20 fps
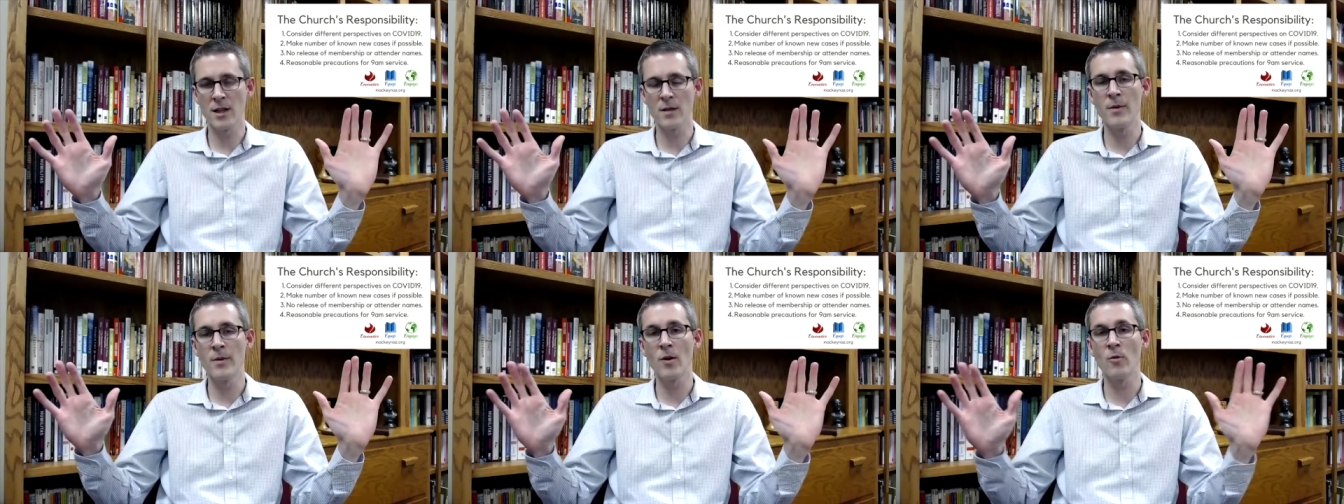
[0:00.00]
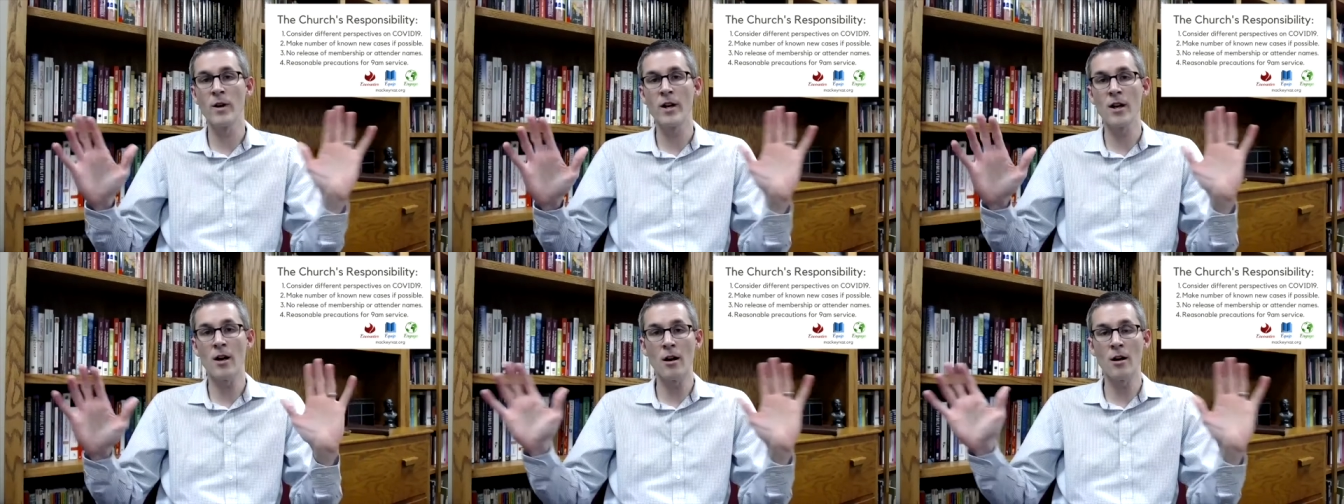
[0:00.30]
but
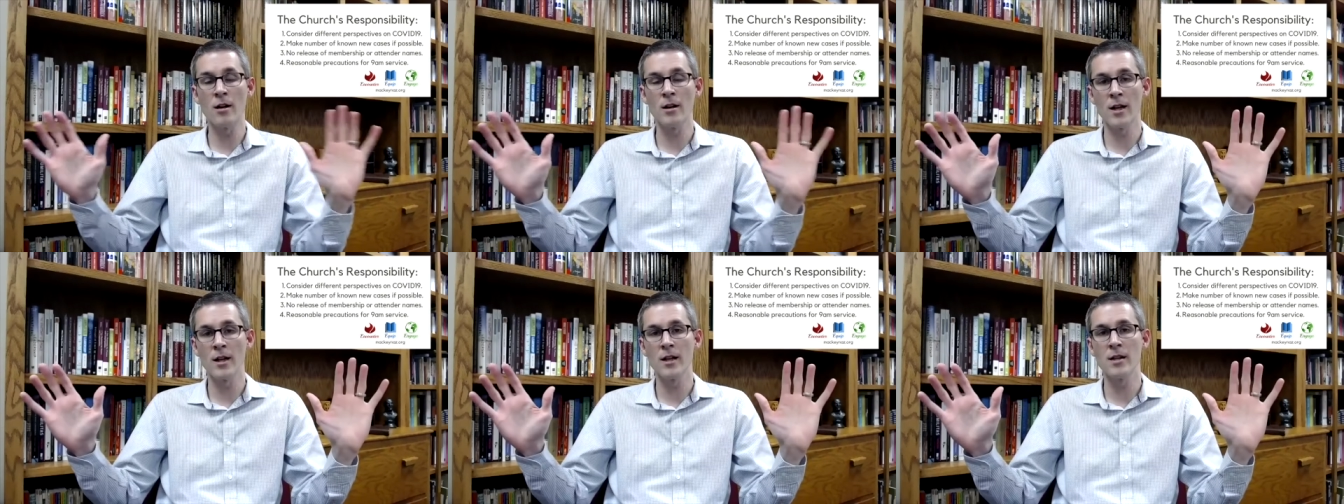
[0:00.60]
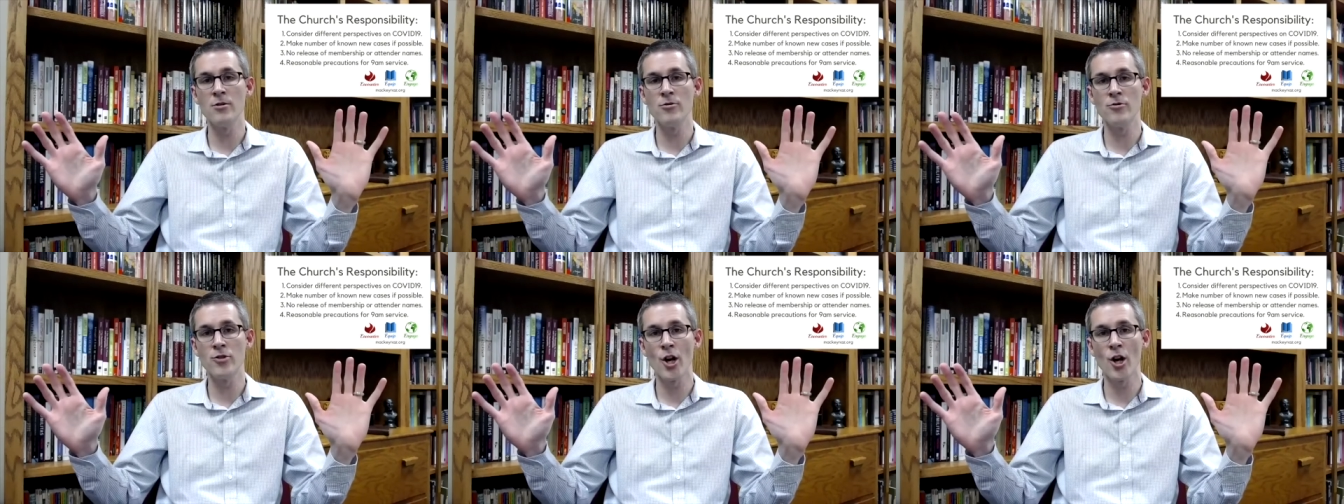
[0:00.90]
we are letting
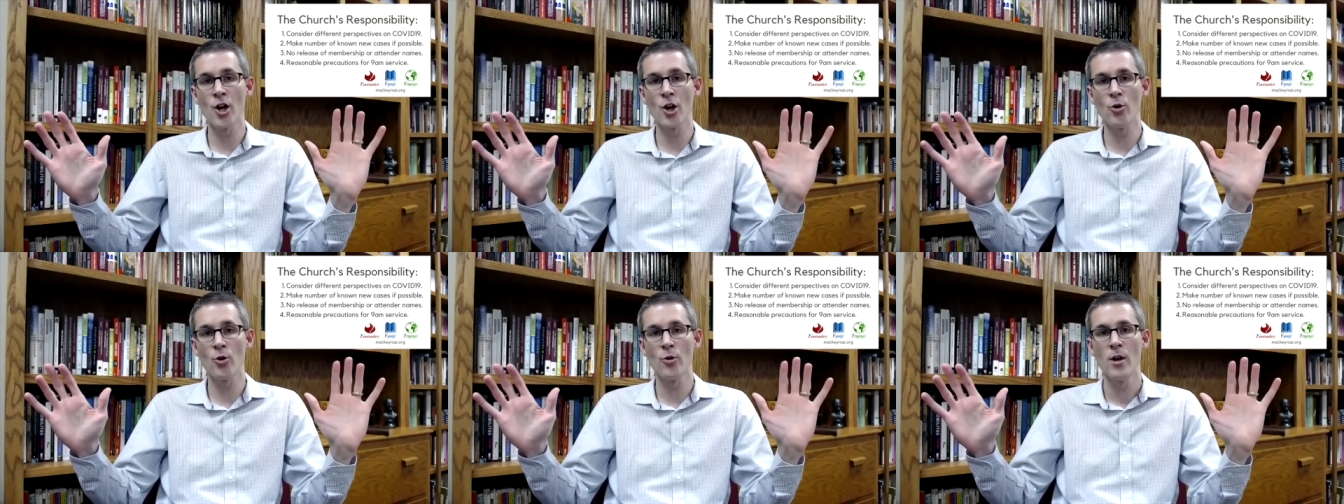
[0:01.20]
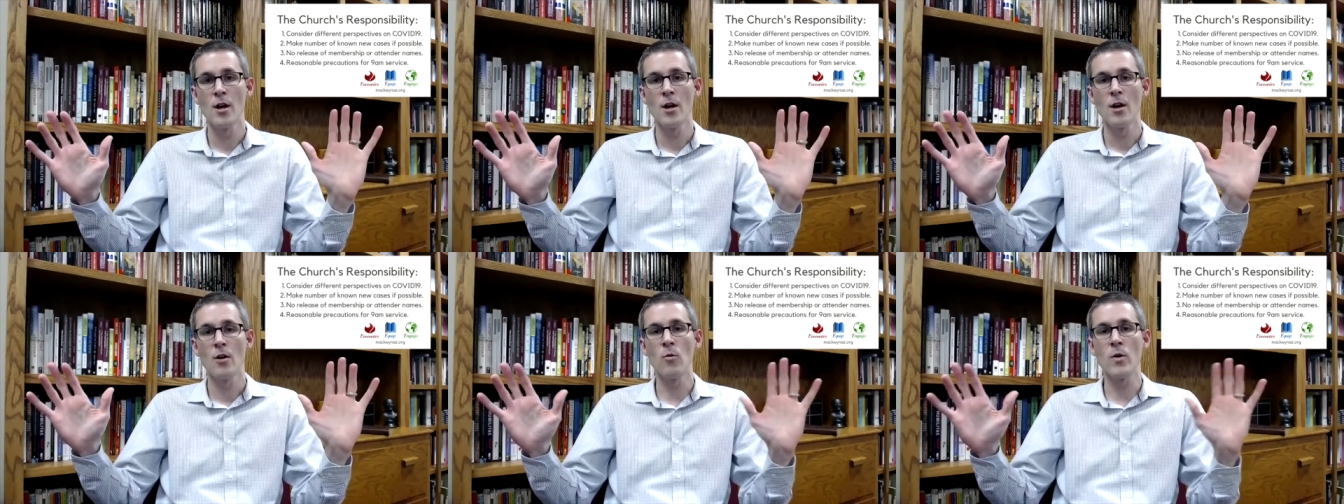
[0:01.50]
you know
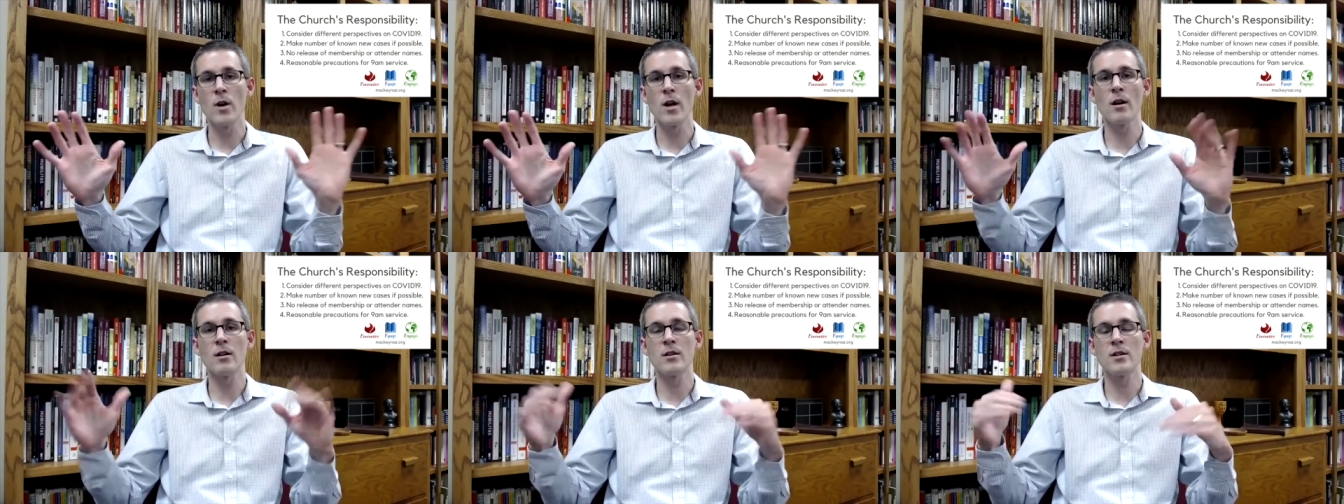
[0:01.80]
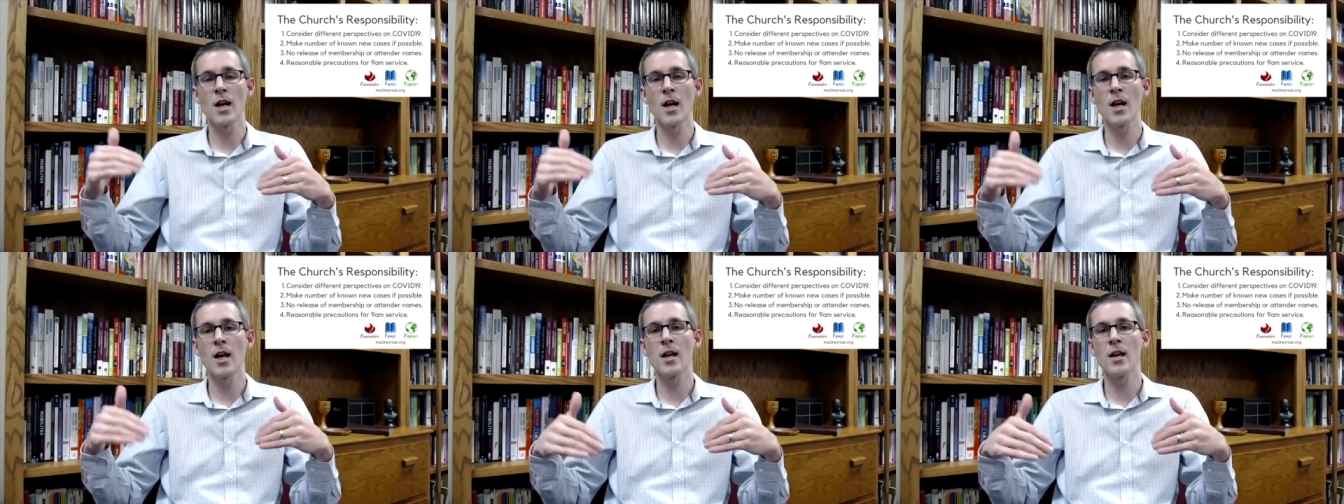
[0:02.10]
we are
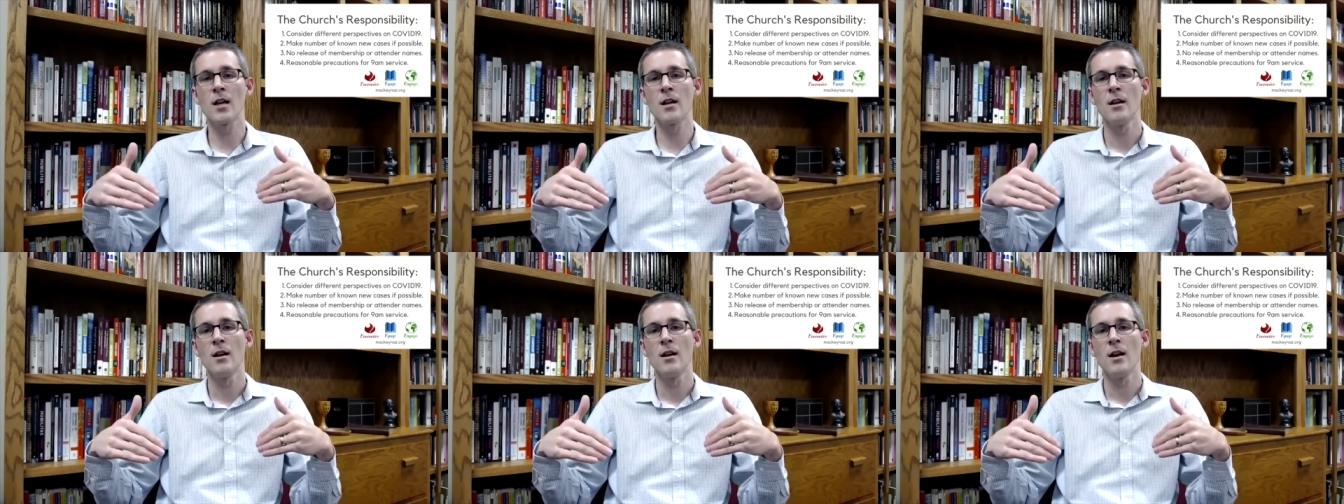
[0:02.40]
taking